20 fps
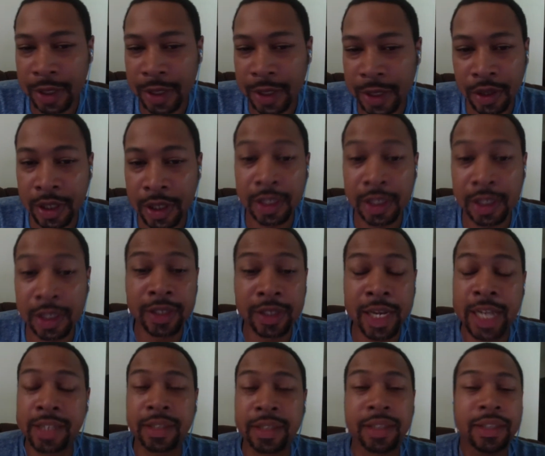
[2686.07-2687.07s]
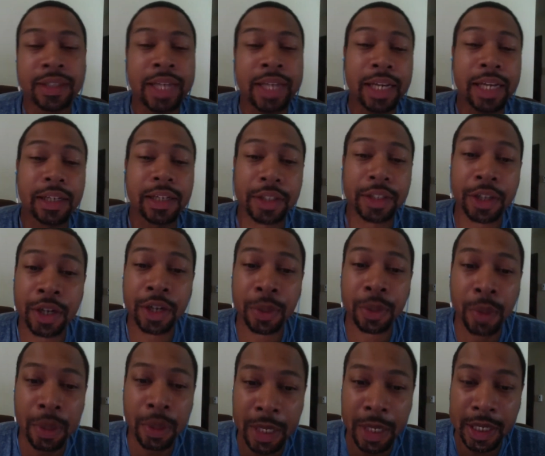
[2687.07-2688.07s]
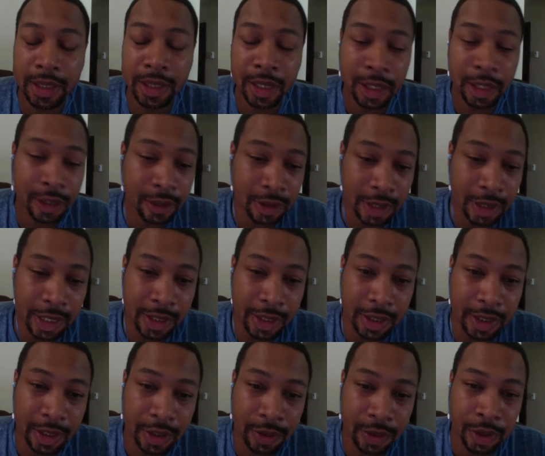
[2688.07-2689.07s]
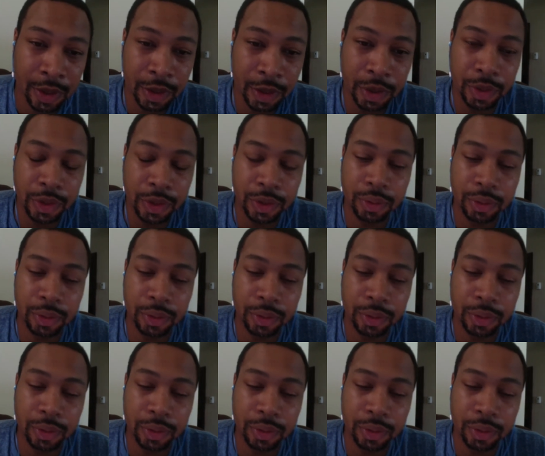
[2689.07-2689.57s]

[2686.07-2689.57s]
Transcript: It's only it's exactly 31 minutes long. Listening to it on YouTube.